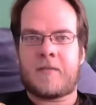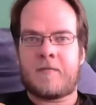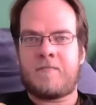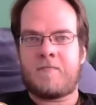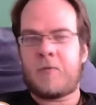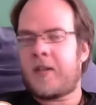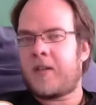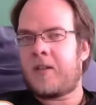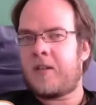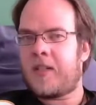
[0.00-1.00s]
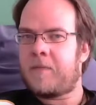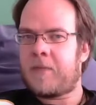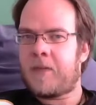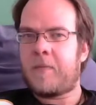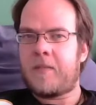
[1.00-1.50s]
with a car I could
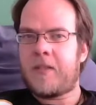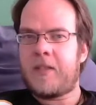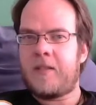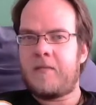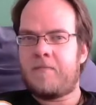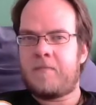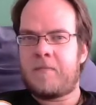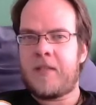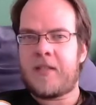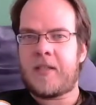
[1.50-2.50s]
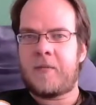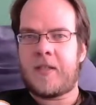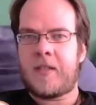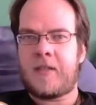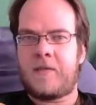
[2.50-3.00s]
probably be there
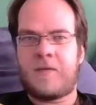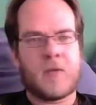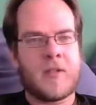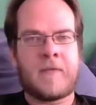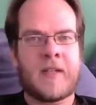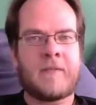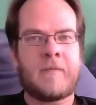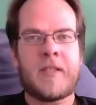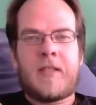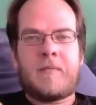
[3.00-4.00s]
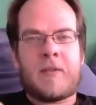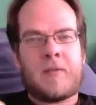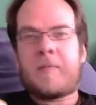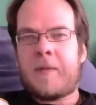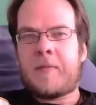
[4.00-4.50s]
within 45 minutes. But with
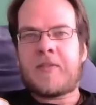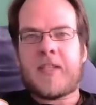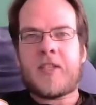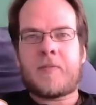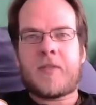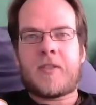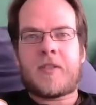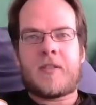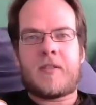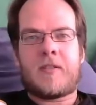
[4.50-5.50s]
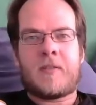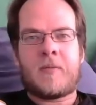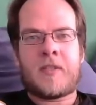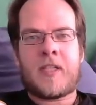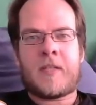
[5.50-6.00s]
public transport, would
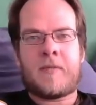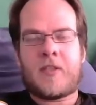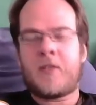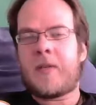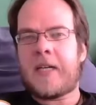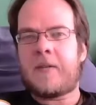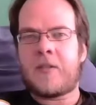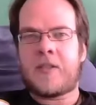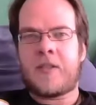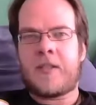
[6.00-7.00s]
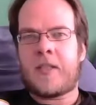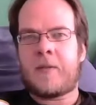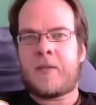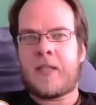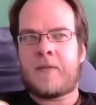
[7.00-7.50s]
take me 2 hours, and then I would
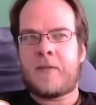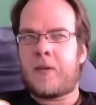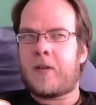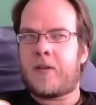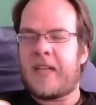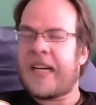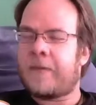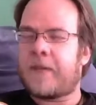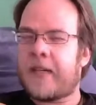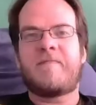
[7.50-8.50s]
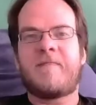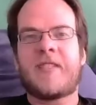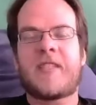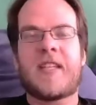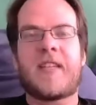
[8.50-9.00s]
have to walk half an hour to
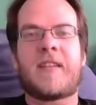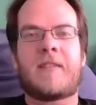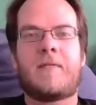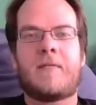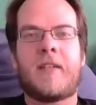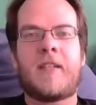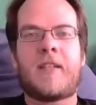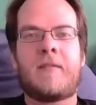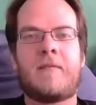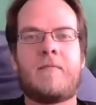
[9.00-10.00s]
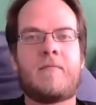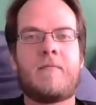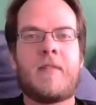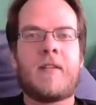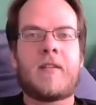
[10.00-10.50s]
get there, and then
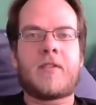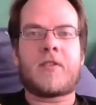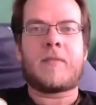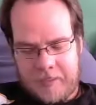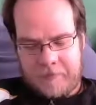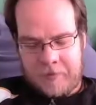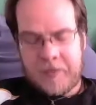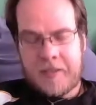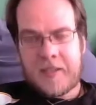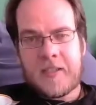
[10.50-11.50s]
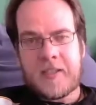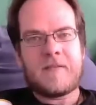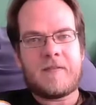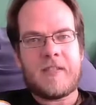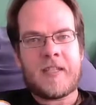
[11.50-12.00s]
the journey back. But with a car,
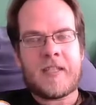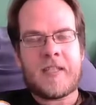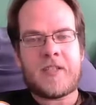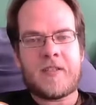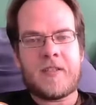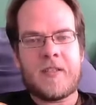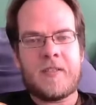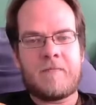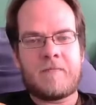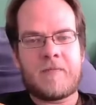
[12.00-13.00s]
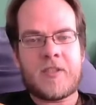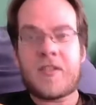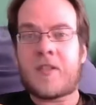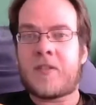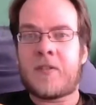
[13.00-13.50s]
I could actually
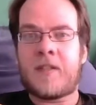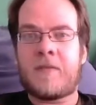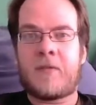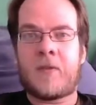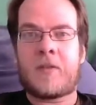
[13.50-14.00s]
start looking for